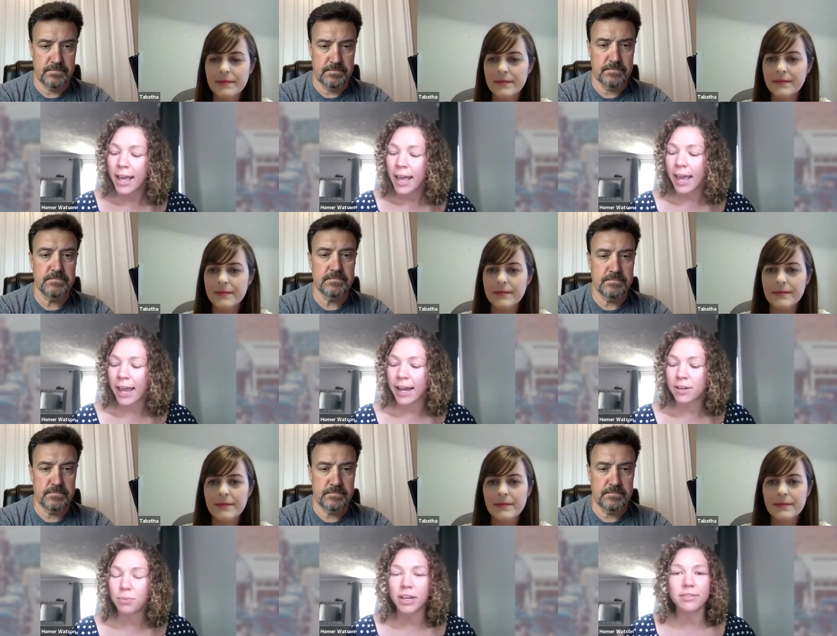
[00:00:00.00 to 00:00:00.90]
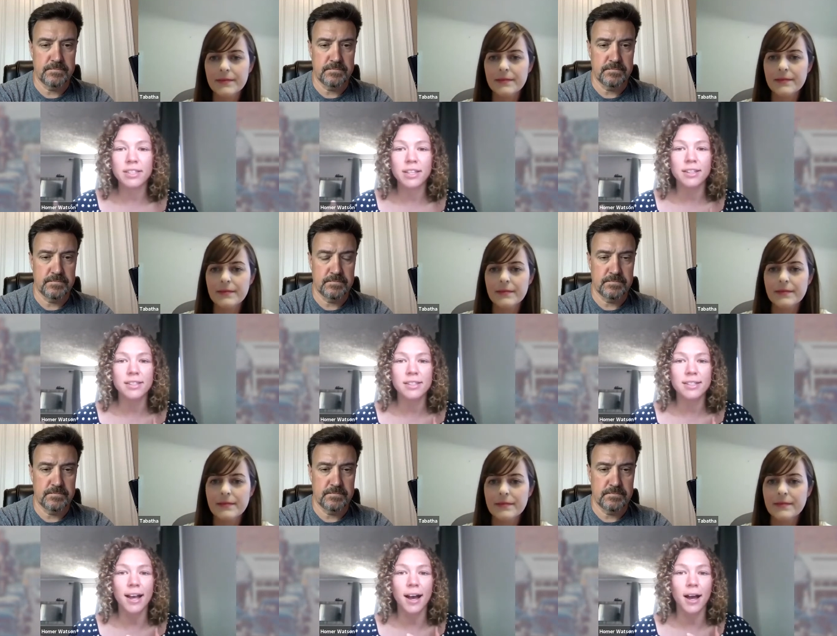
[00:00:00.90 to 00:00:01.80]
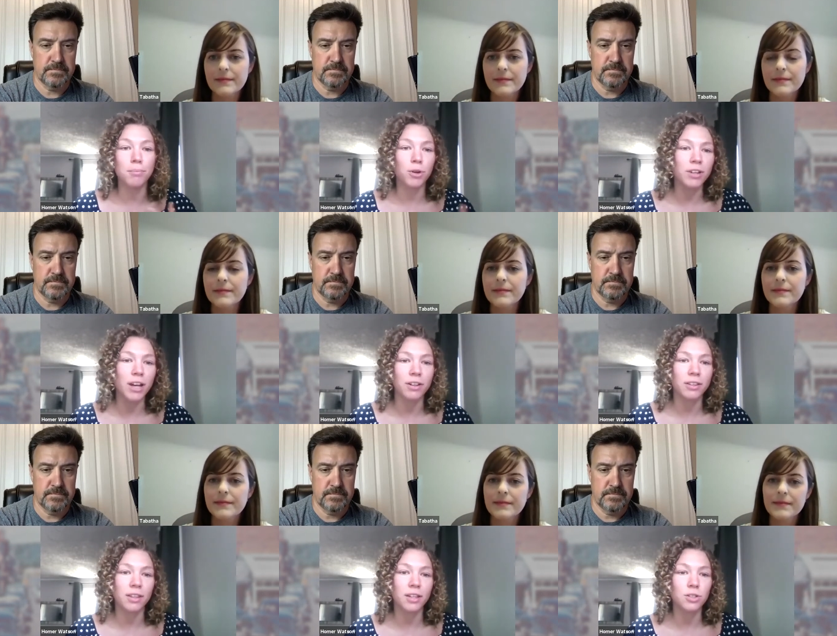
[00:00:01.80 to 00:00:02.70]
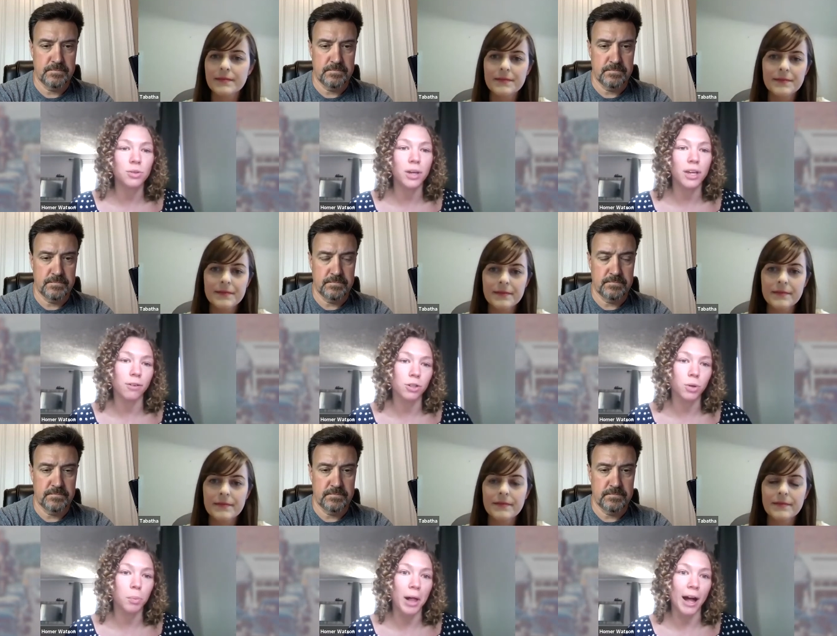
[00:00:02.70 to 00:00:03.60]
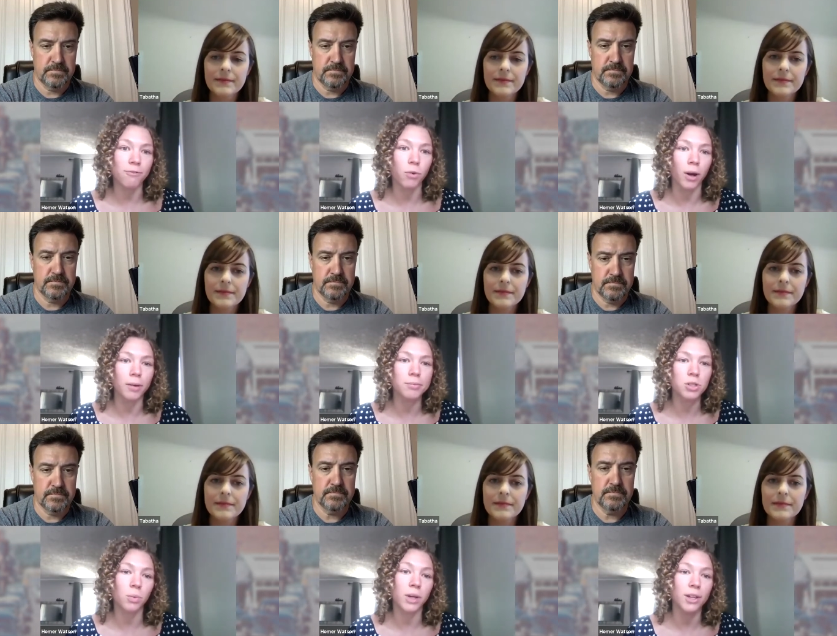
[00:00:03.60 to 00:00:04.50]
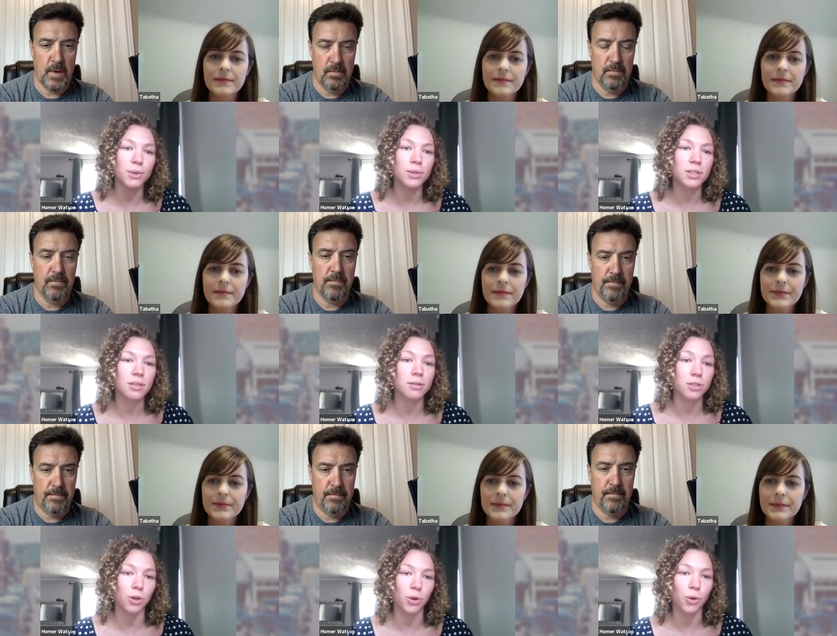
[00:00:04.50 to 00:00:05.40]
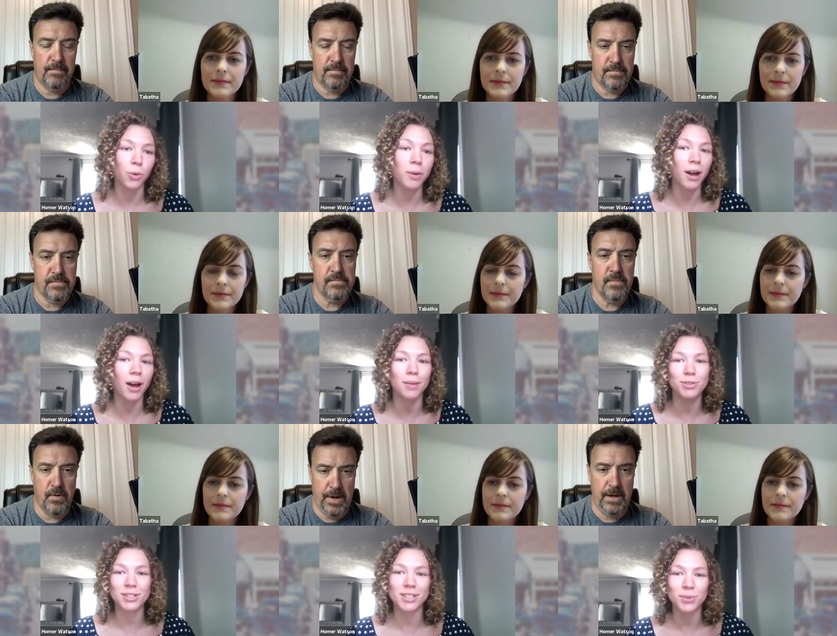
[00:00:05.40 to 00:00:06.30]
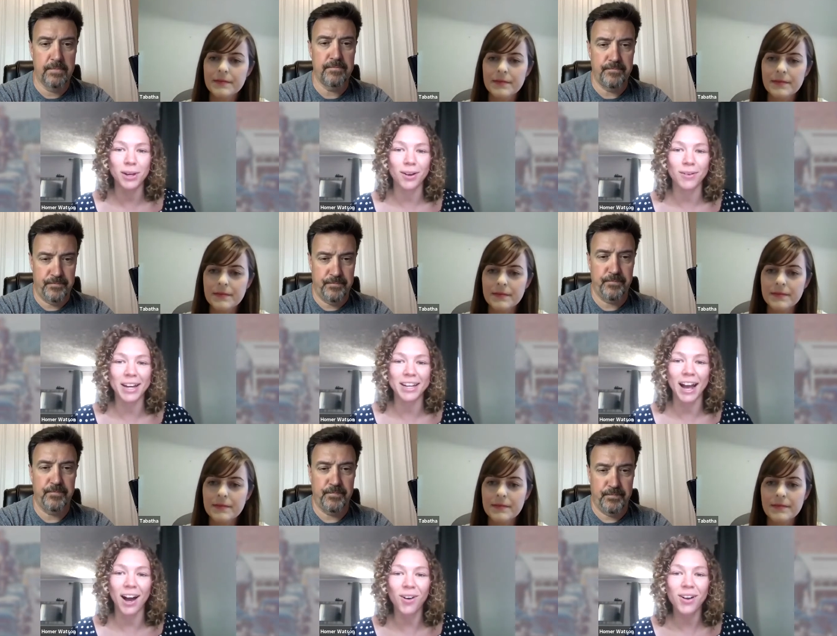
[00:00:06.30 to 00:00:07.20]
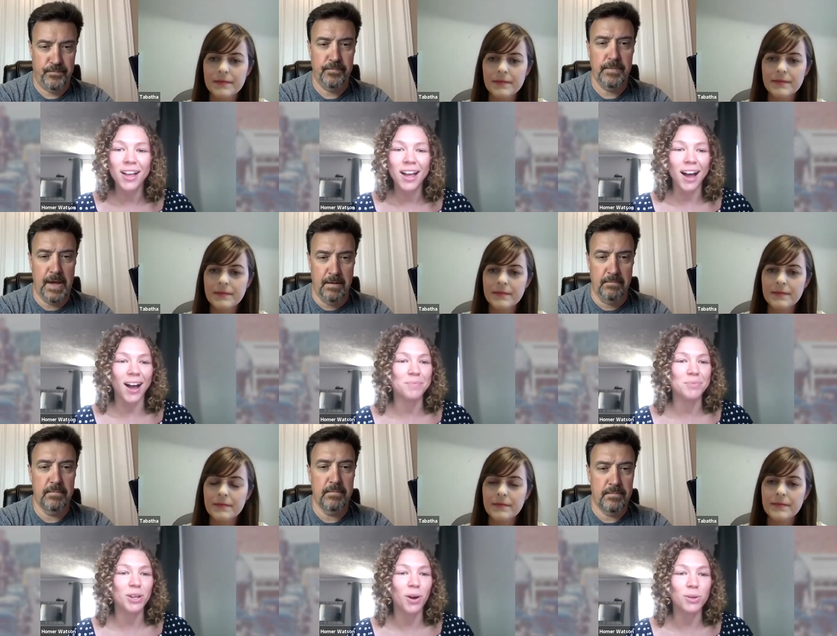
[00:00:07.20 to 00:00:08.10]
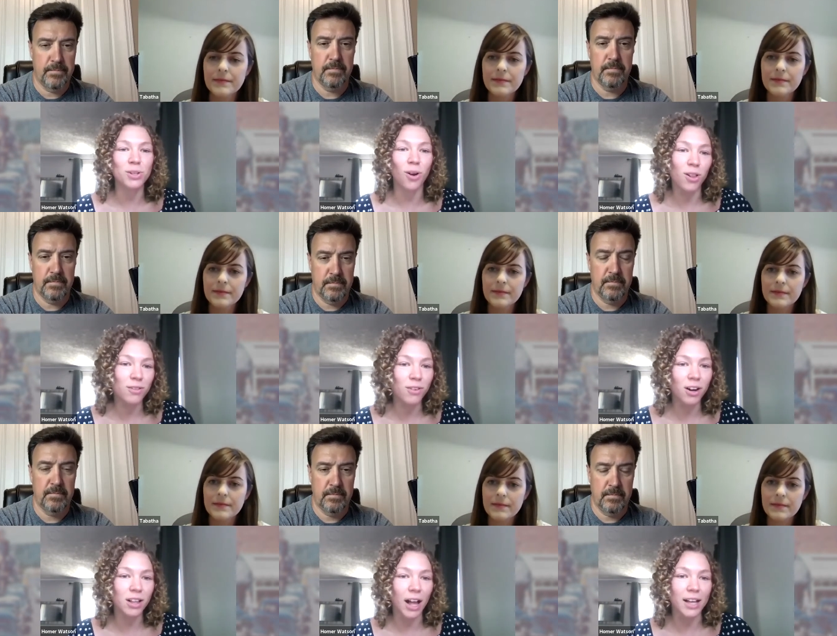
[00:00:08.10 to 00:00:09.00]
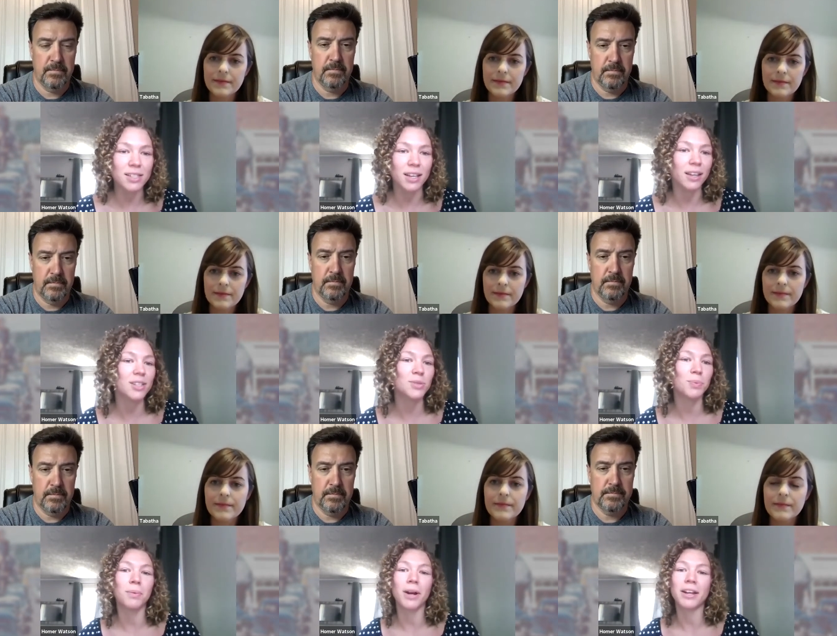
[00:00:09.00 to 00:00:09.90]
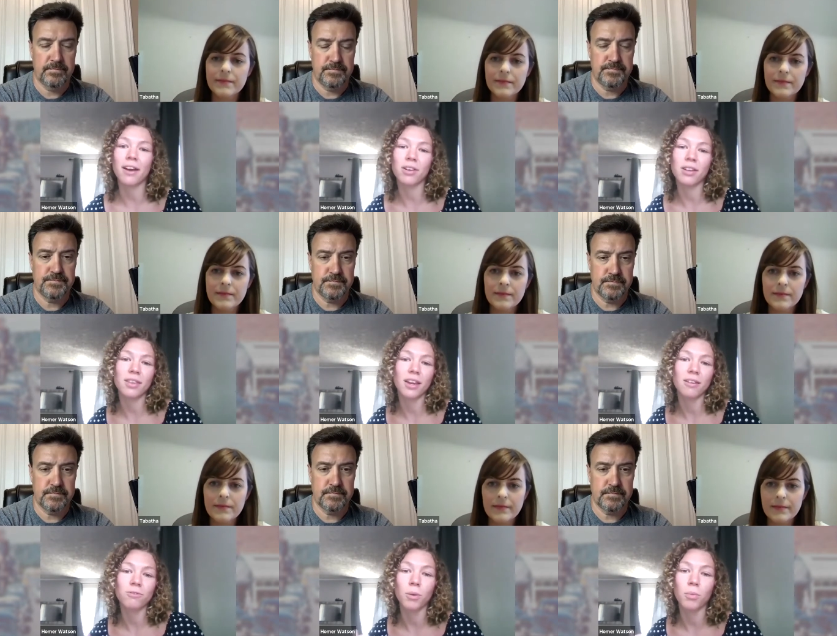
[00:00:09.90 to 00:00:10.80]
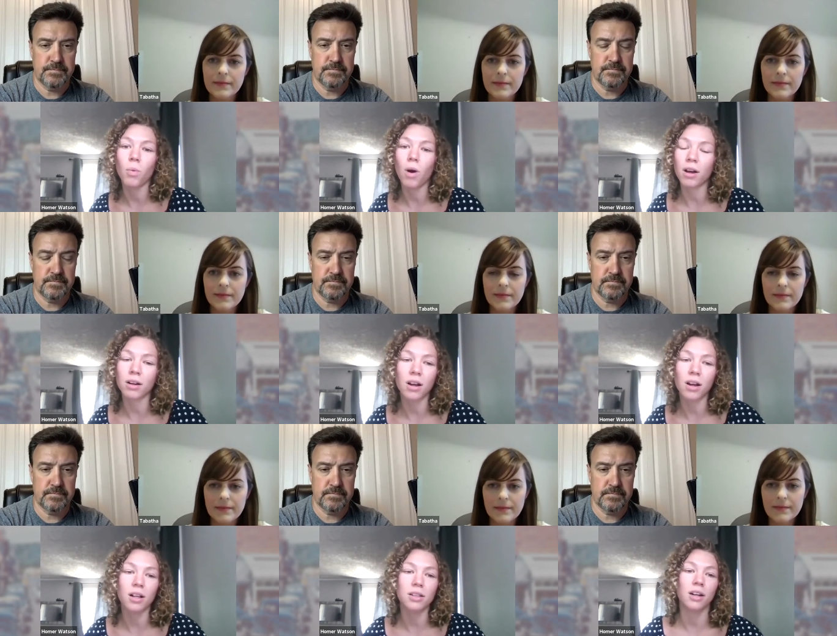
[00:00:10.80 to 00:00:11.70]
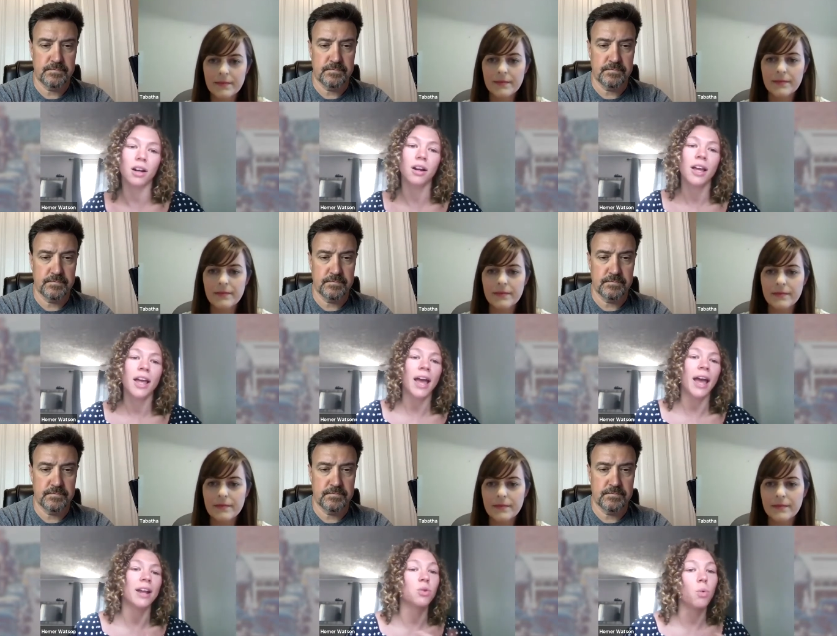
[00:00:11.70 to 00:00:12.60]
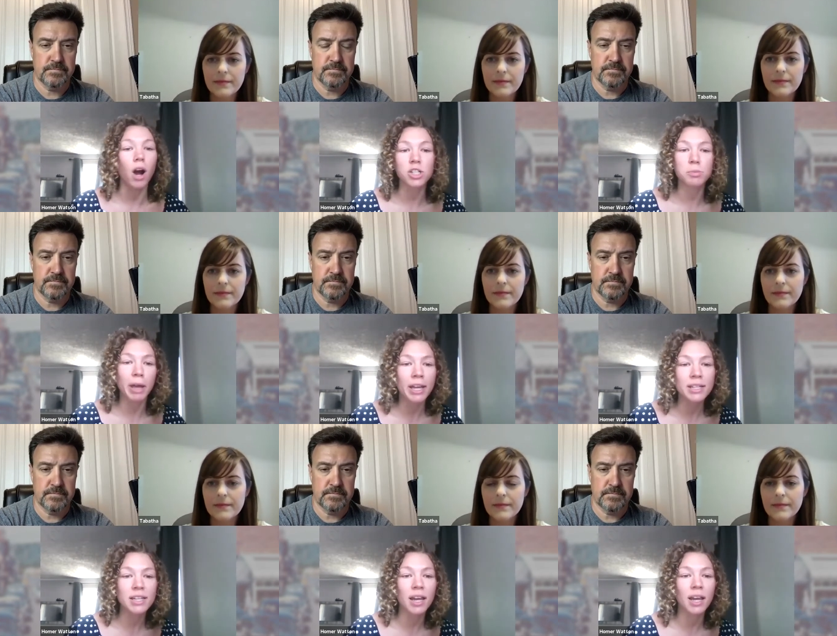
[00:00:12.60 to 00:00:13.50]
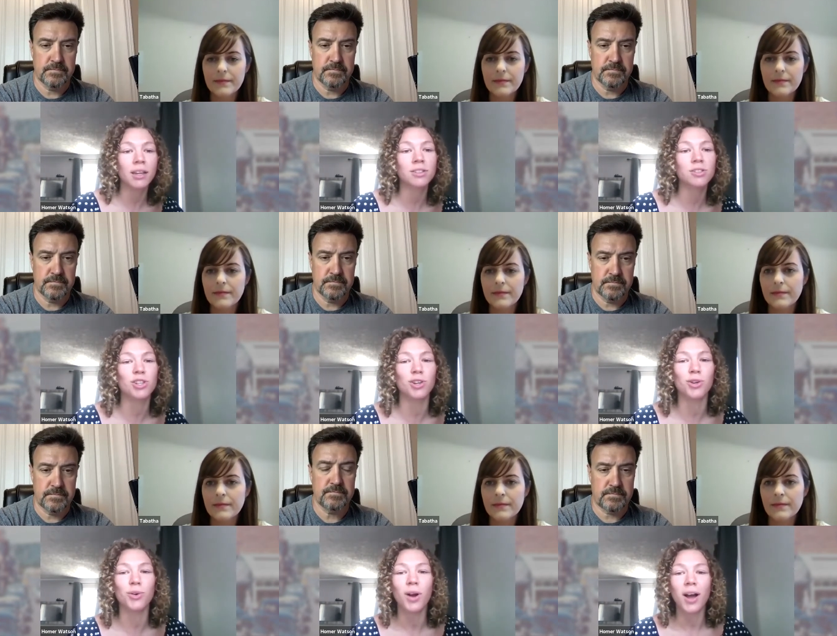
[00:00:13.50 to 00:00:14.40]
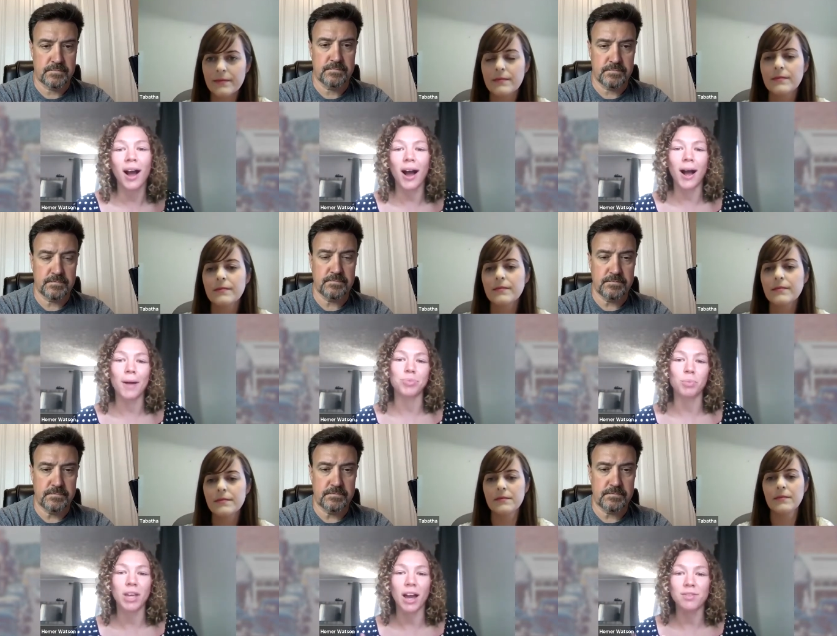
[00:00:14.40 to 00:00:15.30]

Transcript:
Speaker 1: And we've since uh, moved everything to a virtual platform. So we use Zoom, um, just okay. as we are right now, um, yep. to host all of our classes. We run everything from watercolor and gouache painting to um, we have